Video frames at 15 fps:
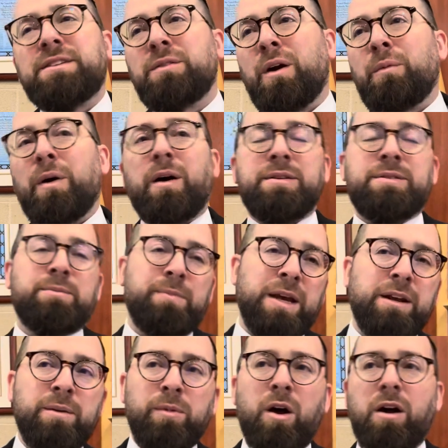We are
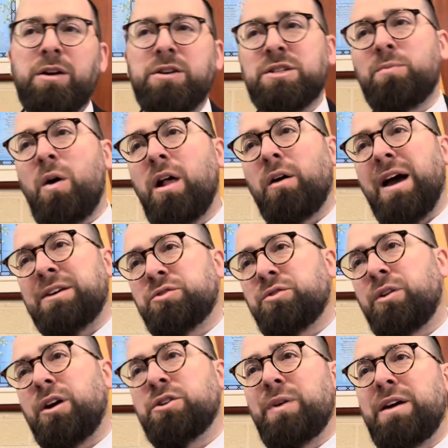medium, large, small, extra
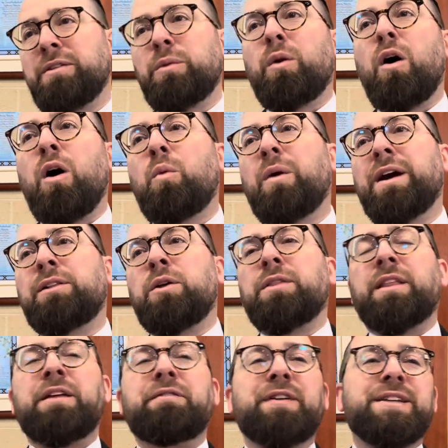large, whatever. We're all wearing
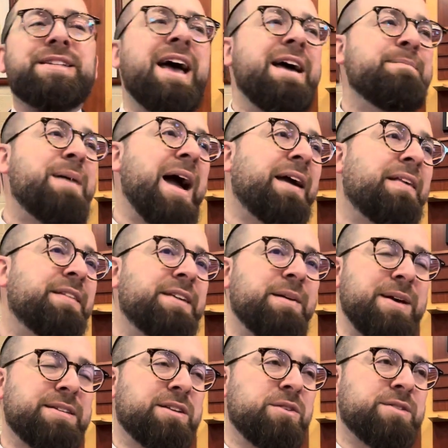clothing that fits. Back in the day,
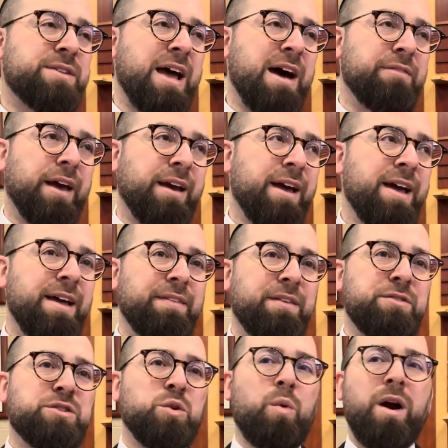basically used to have they
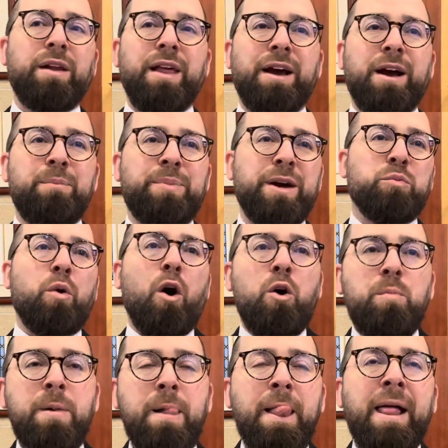used to wear like a big
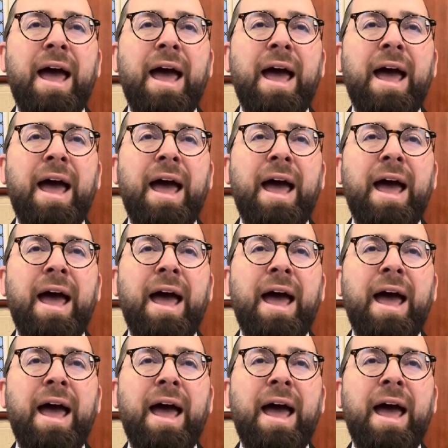robe.